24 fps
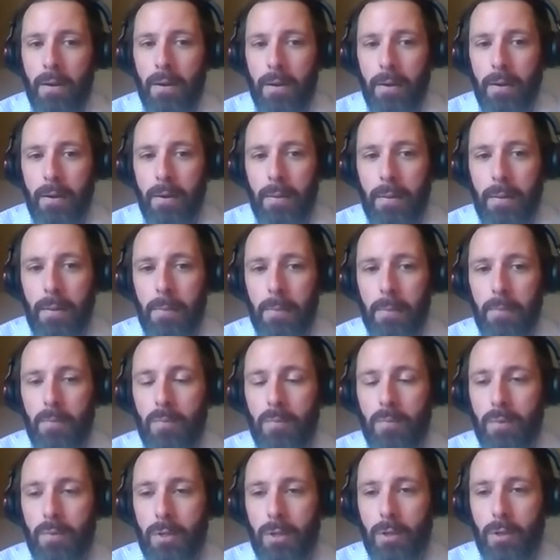
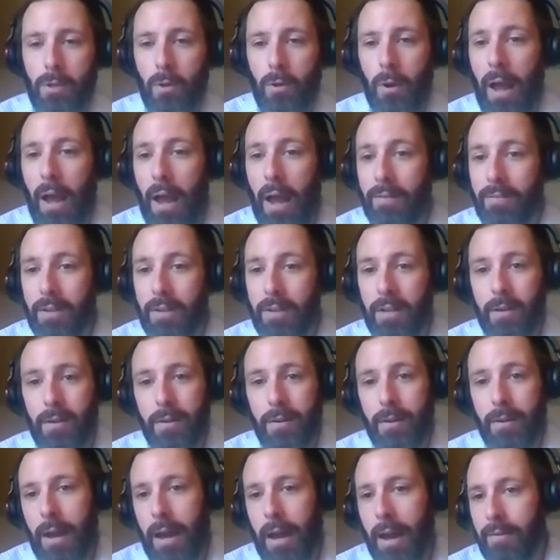
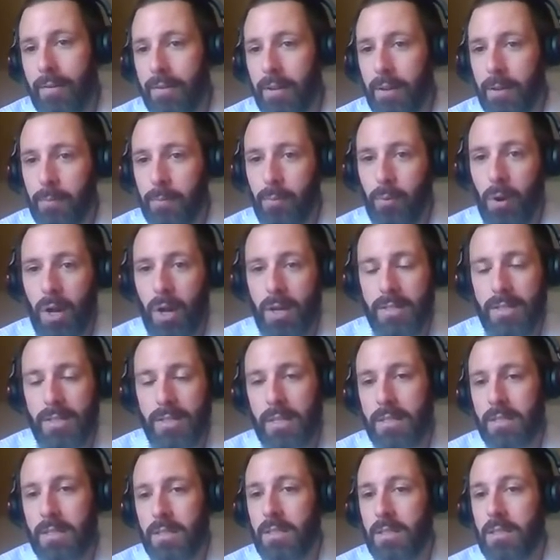Having
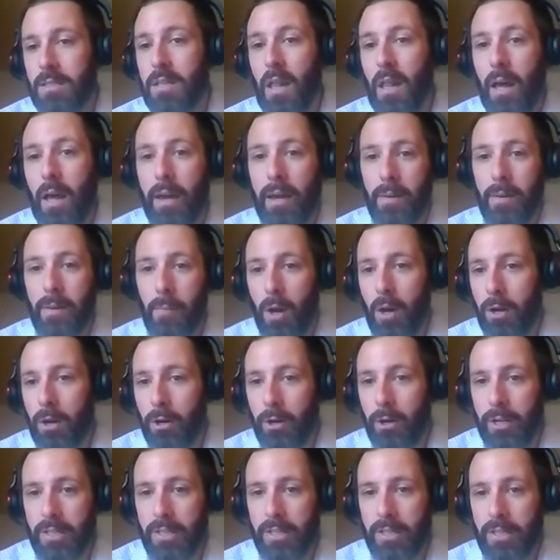processes like
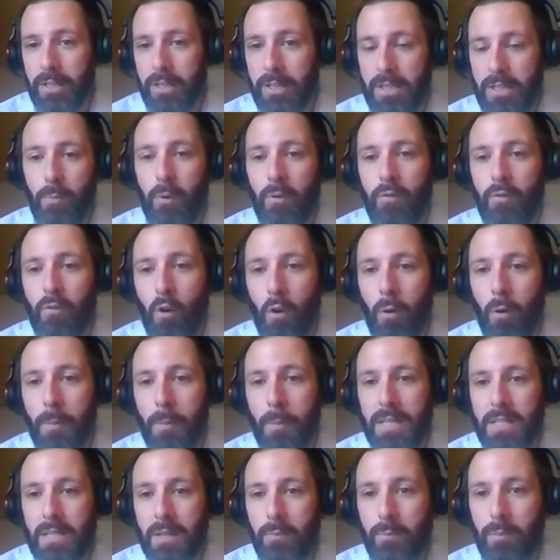monitoring system
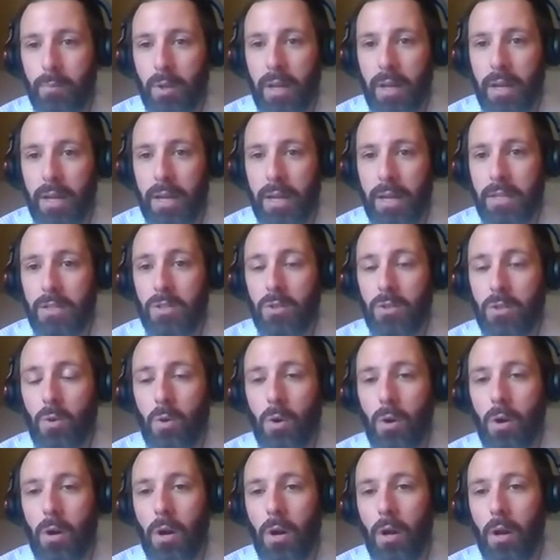performance in place,
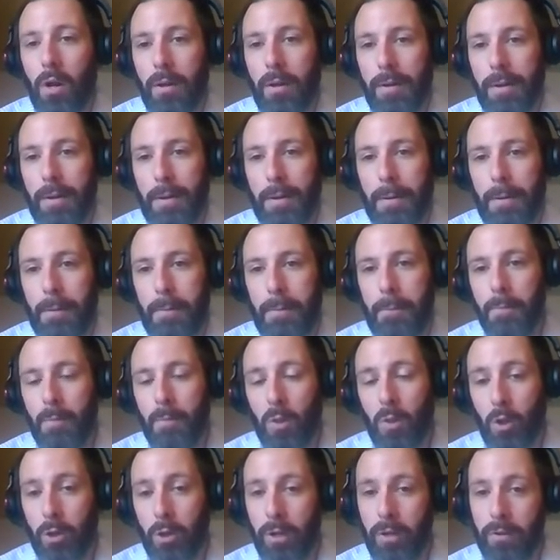or
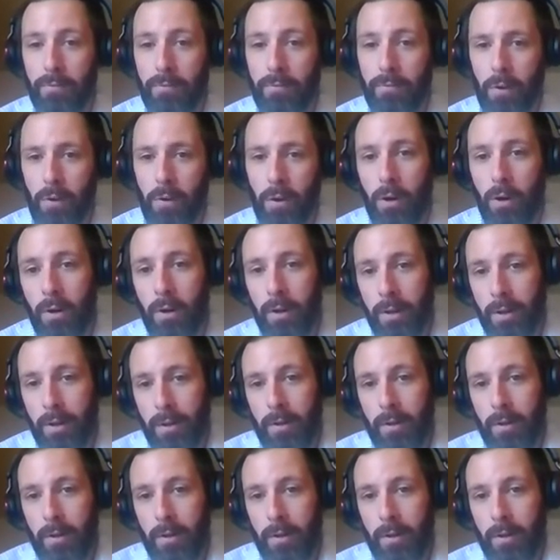looking for